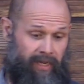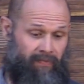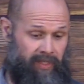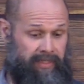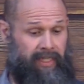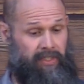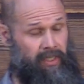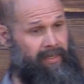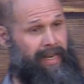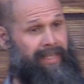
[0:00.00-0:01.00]
in this
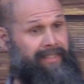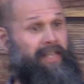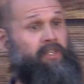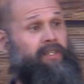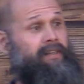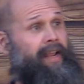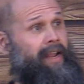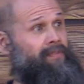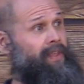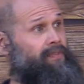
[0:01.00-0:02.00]
session, next session,
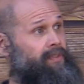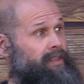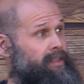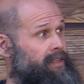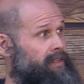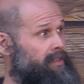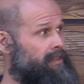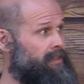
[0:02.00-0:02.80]
and then the